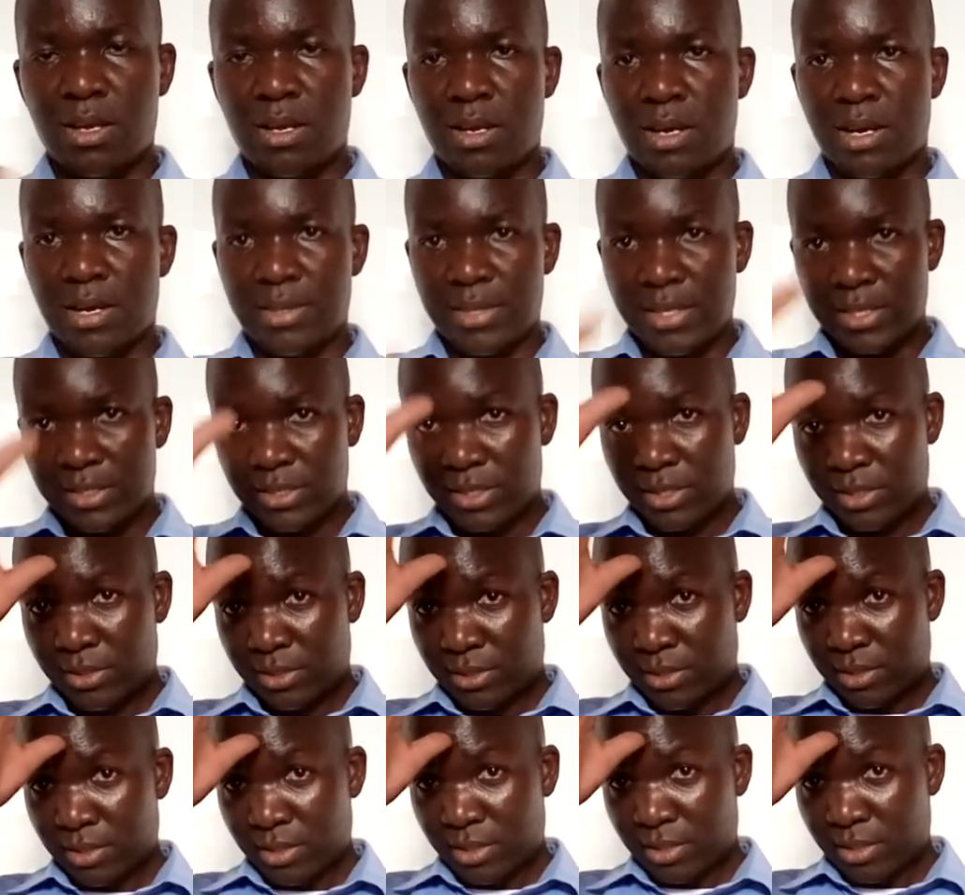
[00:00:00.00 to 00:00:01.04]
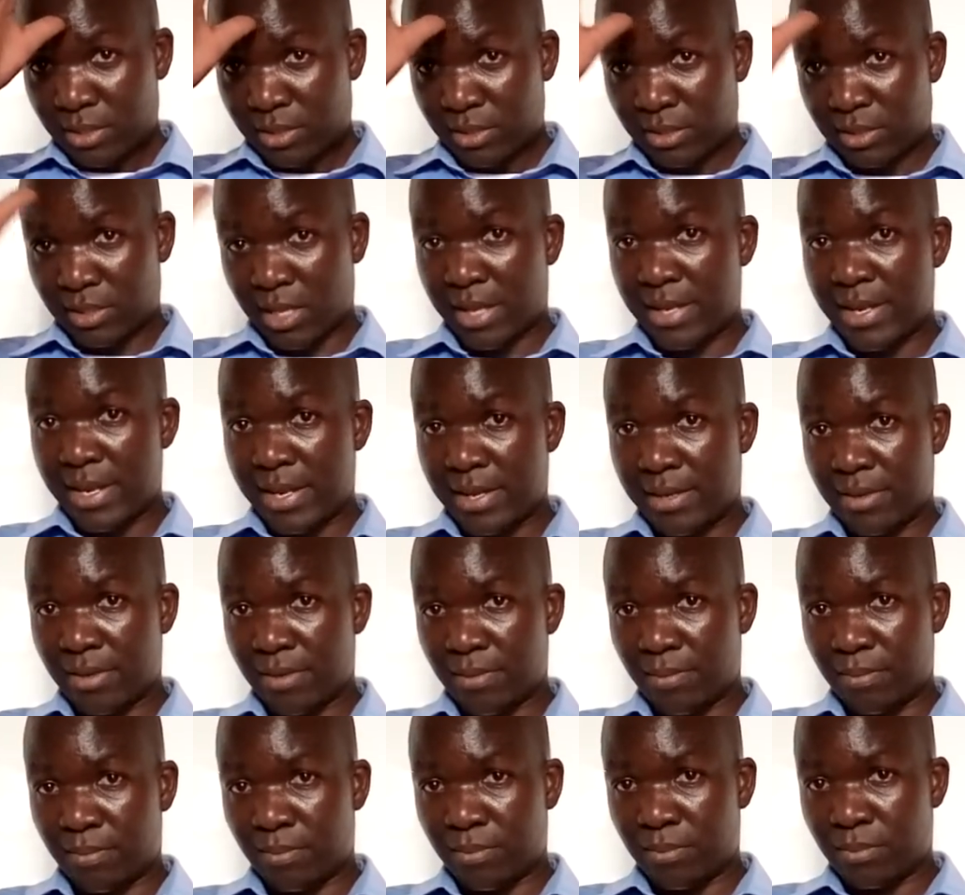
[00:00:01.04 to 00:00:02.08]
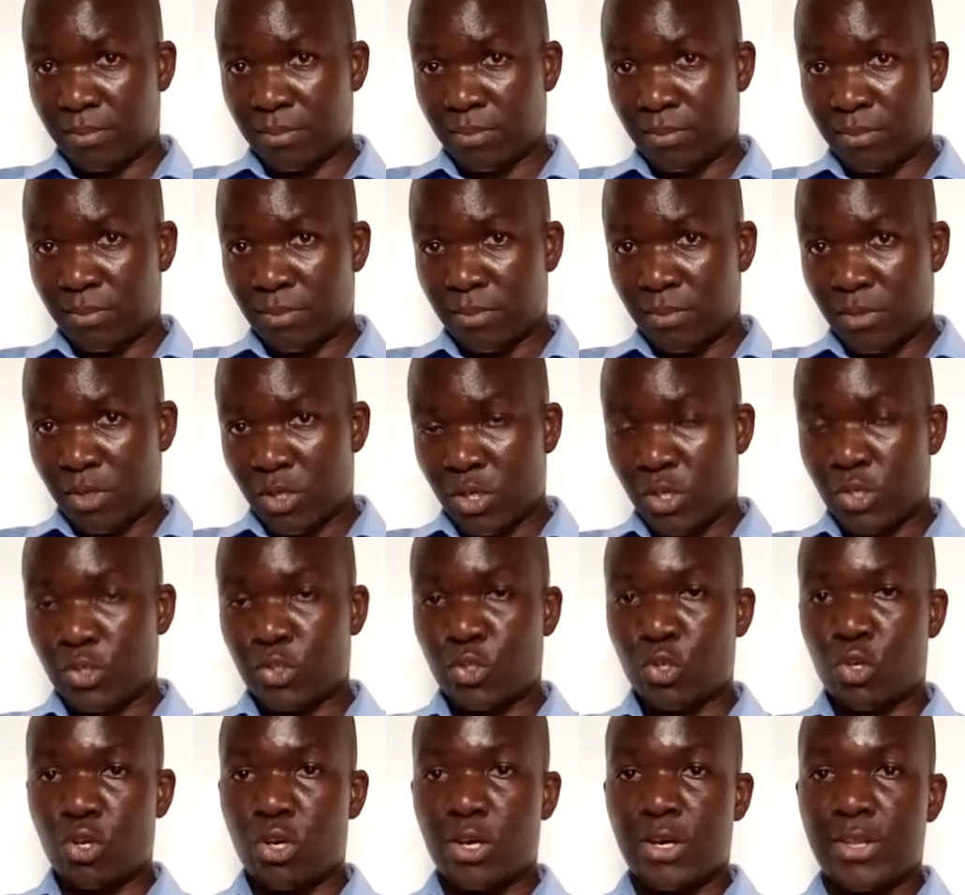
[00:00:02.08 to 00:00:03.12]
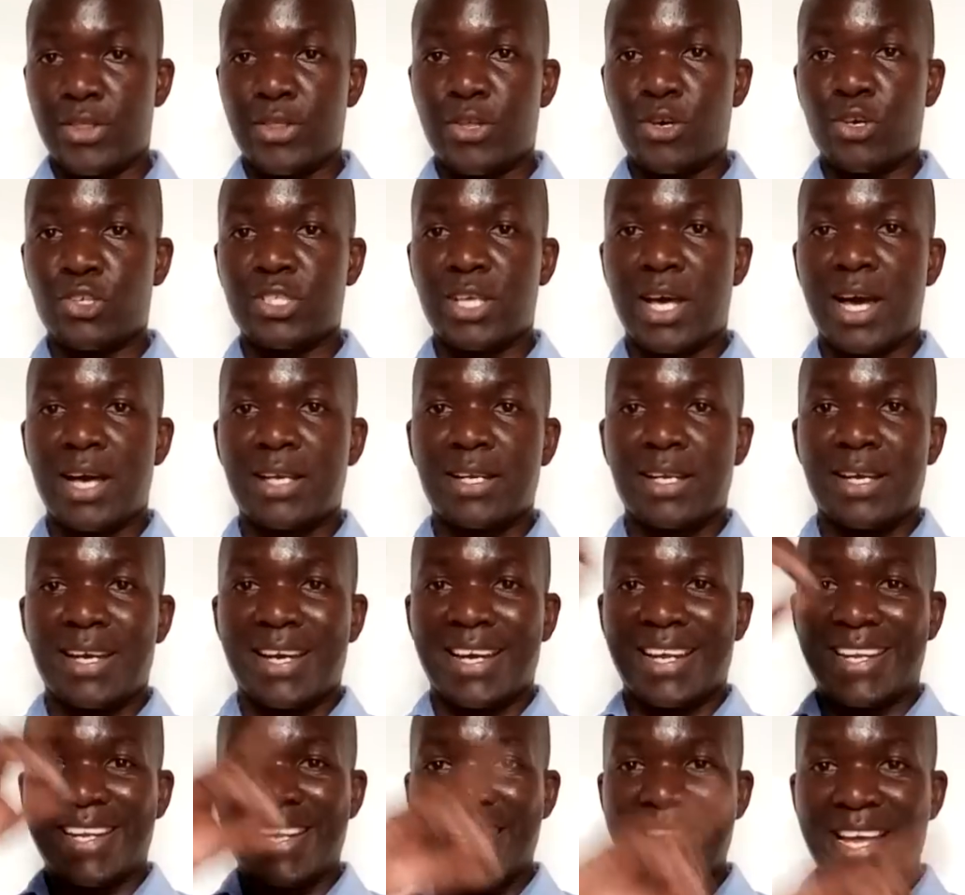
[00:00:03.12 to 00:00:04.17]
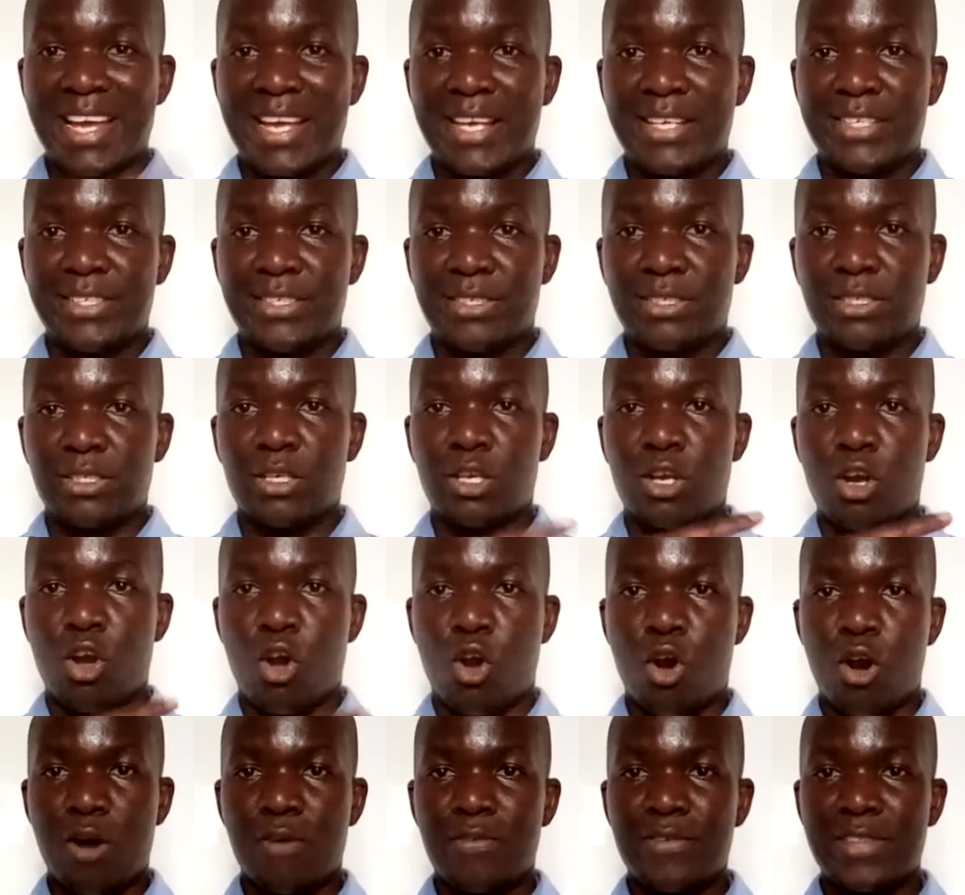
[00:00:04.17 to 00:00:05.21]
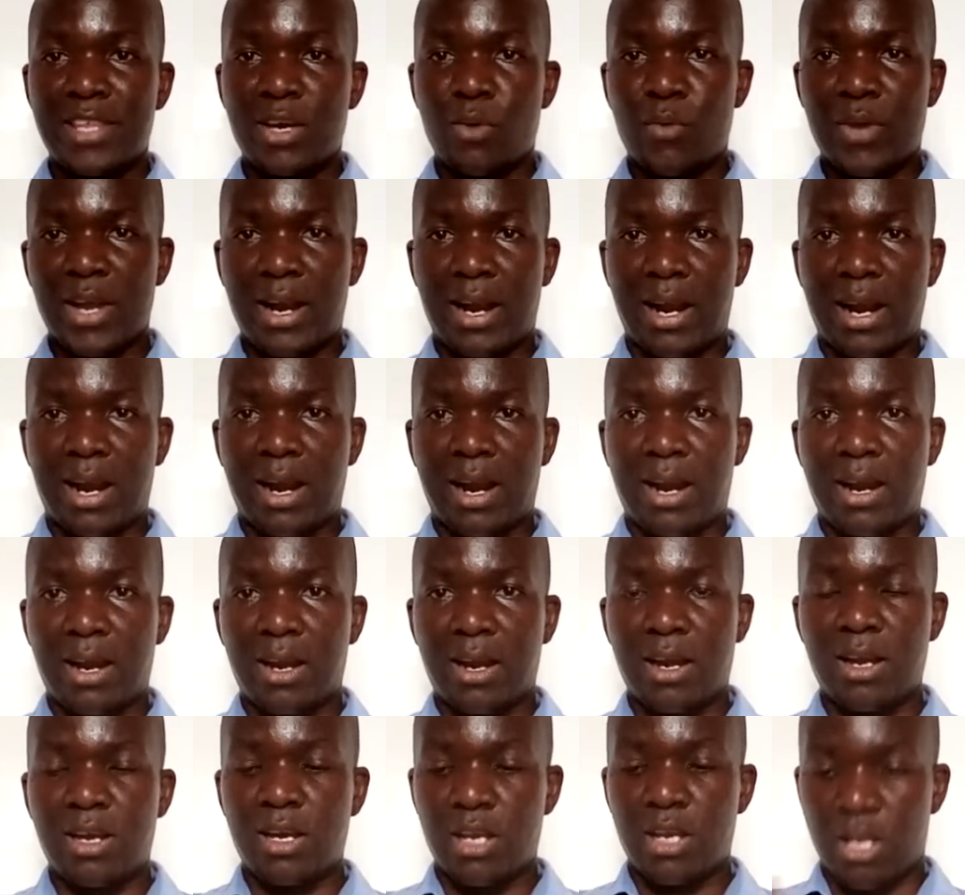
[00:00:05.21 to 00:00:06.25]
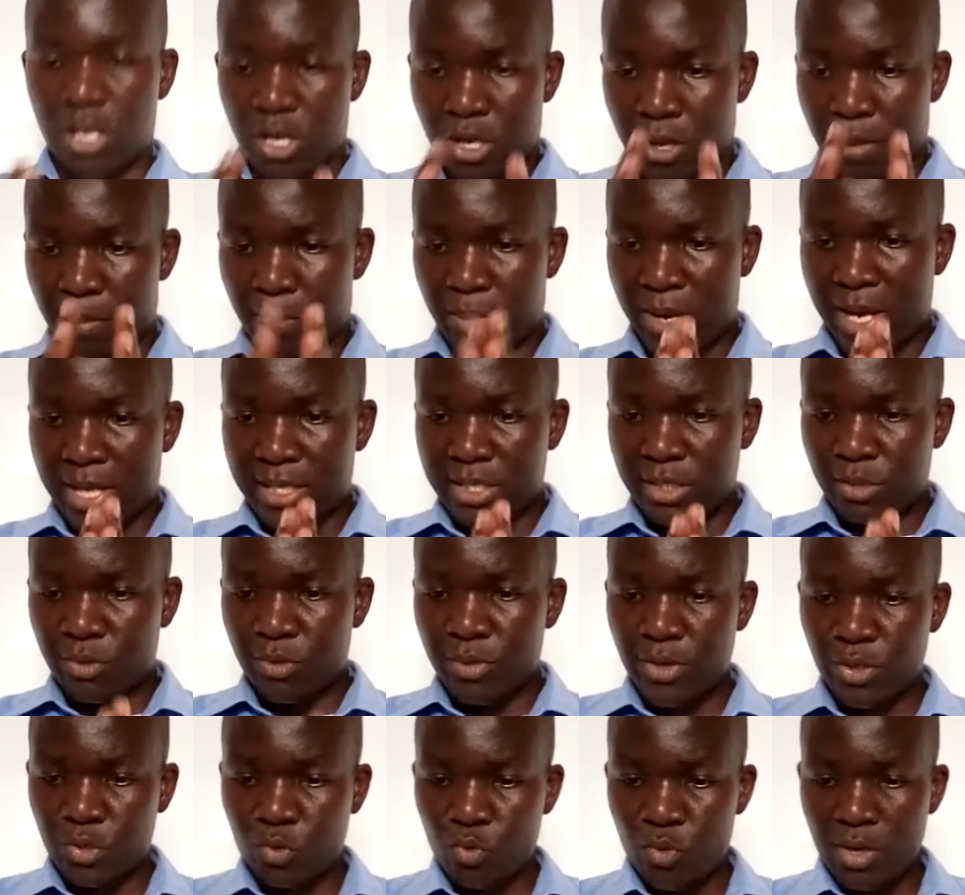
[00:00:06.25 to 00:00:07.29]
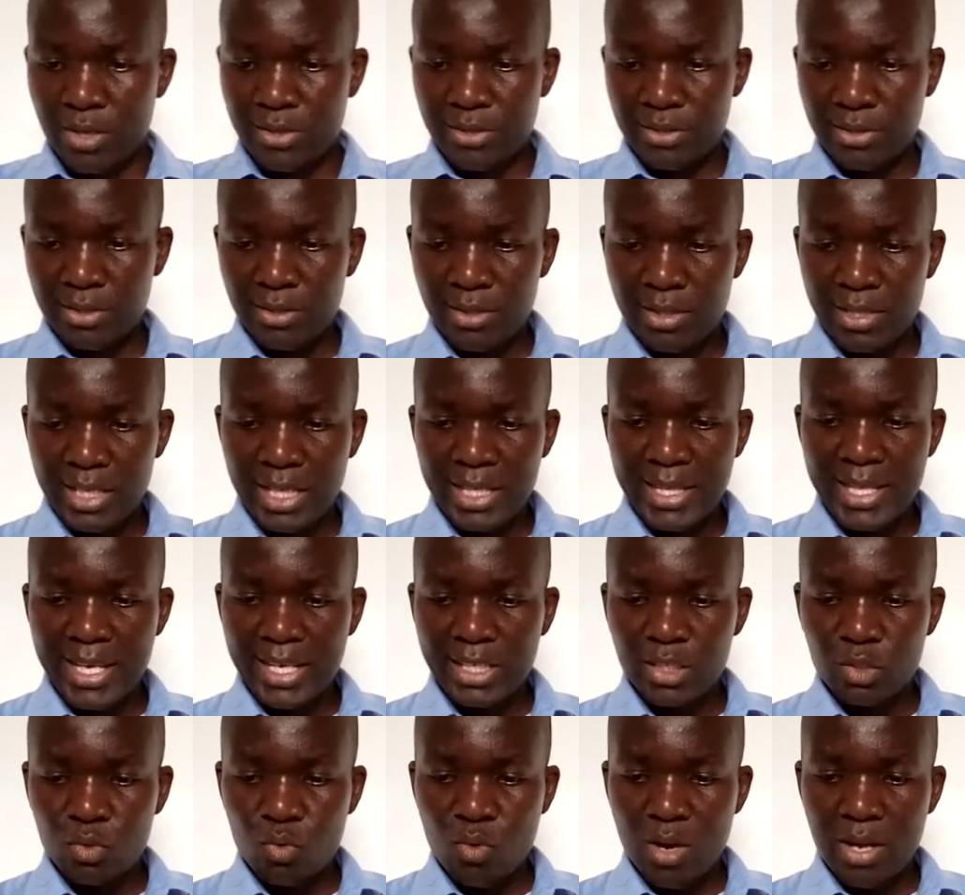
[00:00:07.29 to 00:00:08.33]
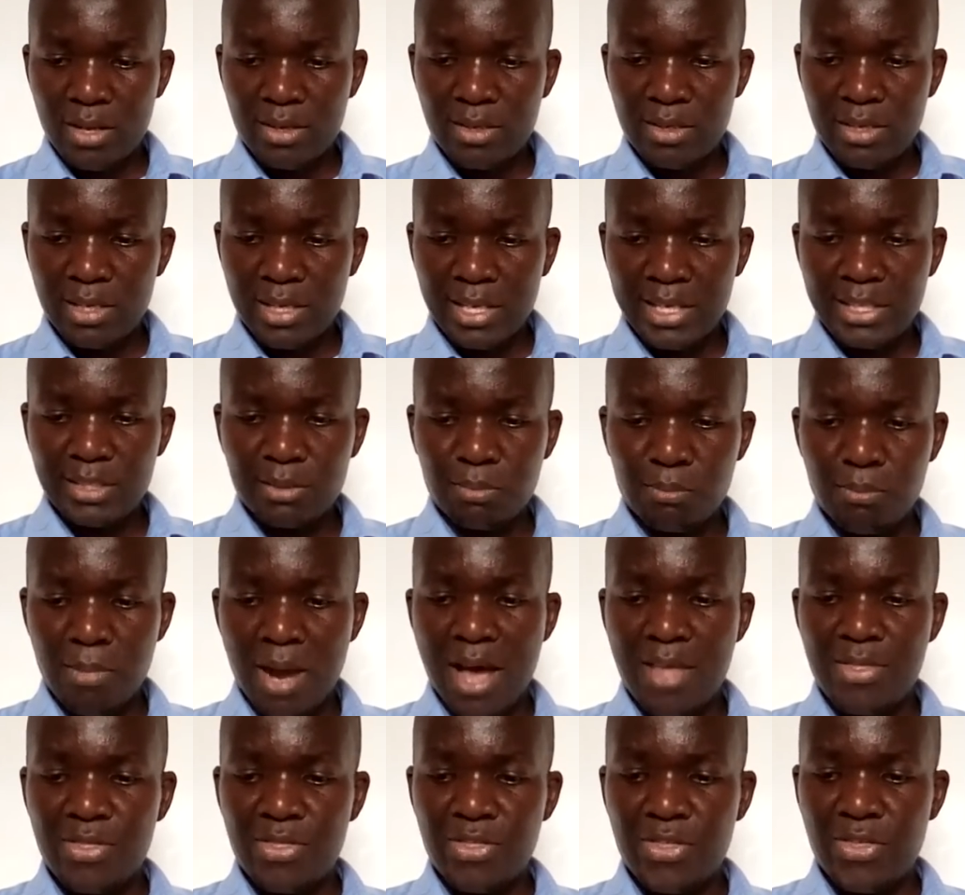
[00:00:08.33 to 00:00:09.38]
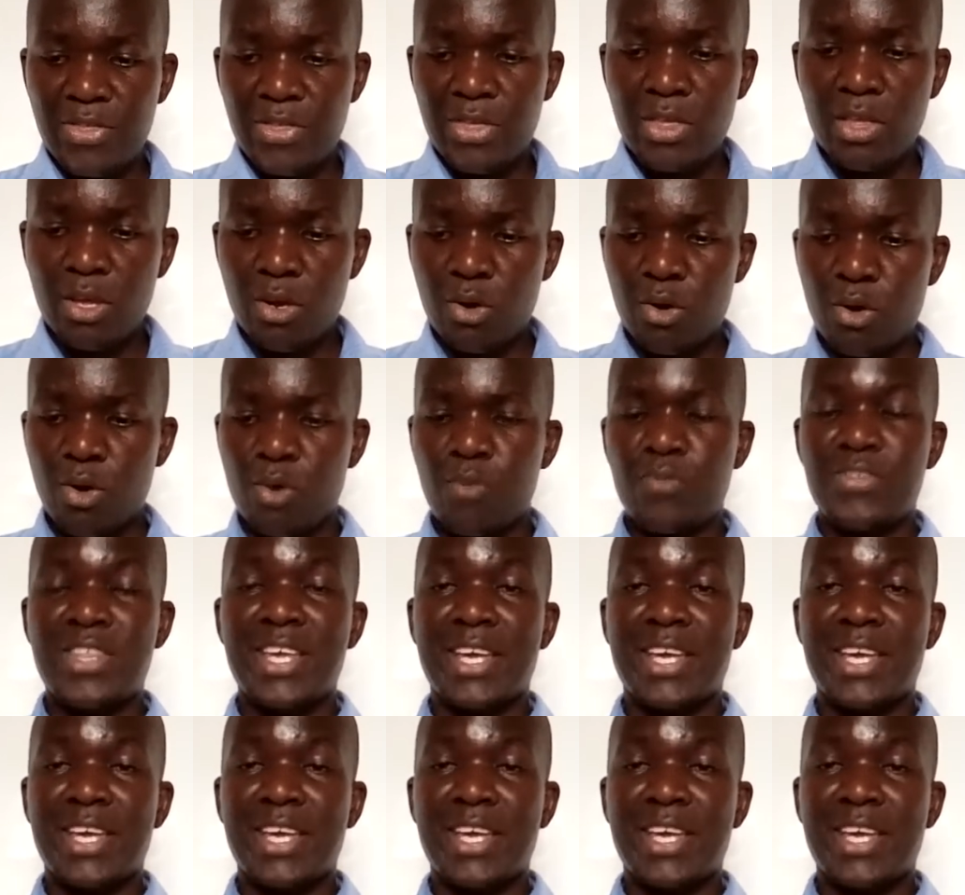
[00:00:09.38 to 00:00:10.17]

and this is Sunday. So those are days of the week. Practice with those ones. The next one is month of the